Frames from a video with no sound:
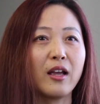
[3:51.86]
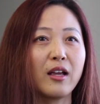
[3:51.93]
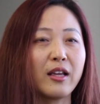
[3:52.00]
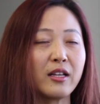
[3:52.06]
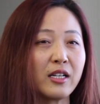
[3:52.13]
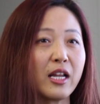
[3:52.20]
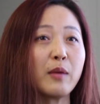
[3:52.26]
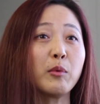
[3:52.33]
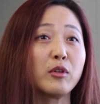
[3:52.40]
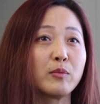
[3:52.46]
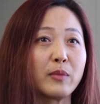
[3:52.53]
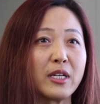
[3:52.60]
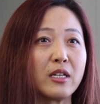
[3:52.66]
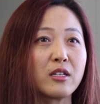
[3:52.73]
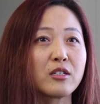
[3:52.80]
enabled
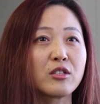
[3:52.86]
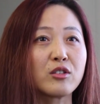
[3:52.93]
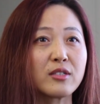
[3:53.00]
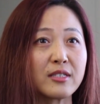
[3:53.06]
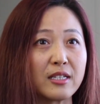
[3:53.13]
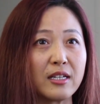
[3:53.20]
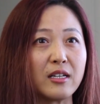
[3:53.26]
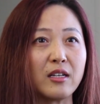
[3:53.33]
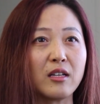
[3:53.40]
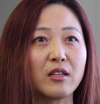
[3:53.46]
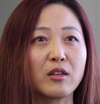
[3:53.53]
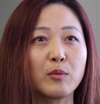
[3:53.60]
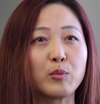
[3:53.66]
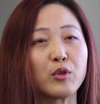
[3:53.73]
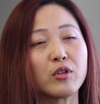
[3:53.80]
me to see
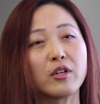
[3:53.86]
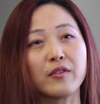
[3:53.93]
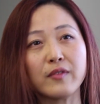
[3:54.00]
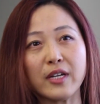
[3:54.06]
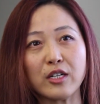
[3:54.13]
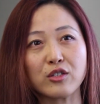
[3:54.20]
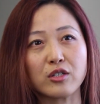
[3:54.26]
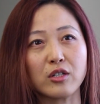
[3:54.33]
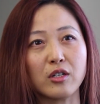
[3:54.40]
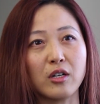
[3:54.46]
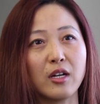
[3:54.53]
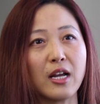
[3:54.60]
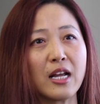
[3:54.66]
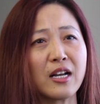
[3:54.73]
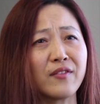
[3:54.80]
the beauty of nature.
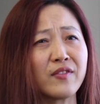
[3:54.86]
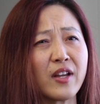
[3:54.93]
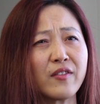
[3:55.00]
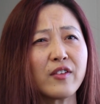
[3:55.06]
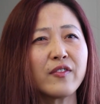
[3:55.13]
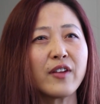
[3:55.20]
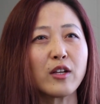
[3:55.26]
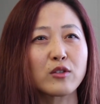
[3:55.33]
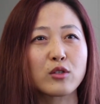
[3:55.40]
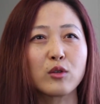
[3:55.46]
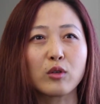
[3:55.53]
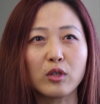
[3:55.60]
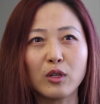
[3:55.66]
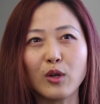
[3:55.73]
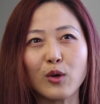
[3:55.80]
And I've never felt
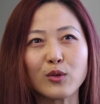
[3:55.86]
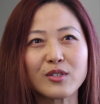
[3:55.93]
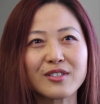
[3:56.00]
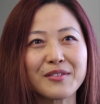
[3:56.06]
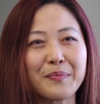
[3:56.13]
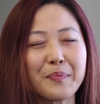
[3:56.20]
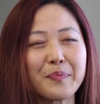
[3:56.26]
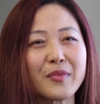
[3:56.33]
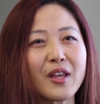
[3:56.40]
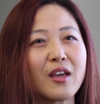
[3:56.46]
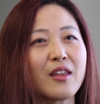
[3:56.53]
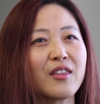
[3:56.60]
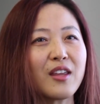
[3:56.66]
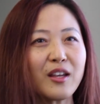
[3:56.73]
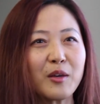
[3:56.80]
so close.
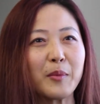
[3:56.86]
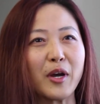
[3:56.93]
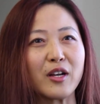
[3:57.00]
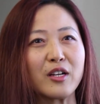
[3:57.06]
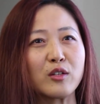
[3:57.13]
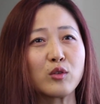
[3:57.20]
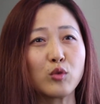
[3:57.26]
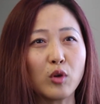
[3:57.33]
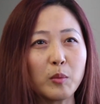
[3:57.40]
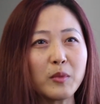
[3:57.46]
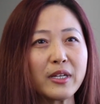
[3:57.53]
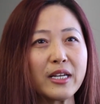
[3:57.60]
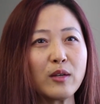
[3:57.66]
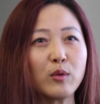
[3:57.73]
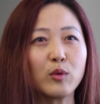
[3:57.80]
Think about it.
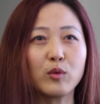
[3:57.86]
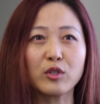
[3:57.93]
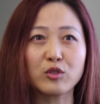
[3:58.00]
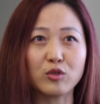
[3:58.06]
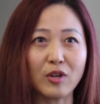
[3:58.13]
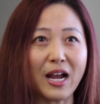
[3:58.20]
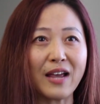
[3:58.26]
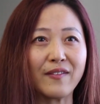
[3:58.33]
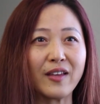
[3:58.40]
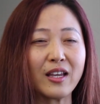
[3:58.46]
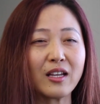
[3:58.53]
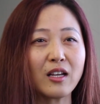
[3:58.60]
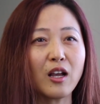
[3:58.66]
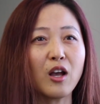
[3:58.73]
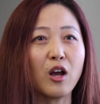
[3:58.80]
Normally, when we're
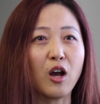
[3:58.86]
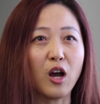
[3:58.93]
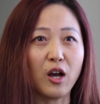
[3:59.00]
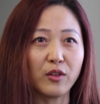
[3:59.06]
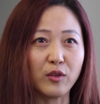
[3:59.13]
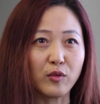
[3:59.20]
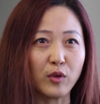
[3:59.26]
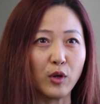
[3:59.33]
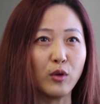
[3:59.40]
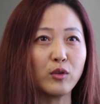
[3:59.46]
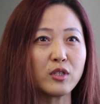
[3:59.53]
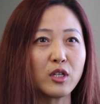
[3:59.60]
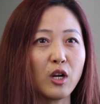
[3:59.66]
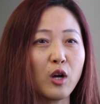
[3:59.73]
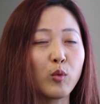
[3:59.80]
driving on the
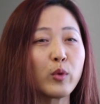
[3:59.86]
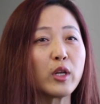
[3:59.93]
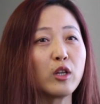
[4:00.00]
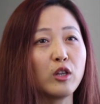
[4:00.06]
road, we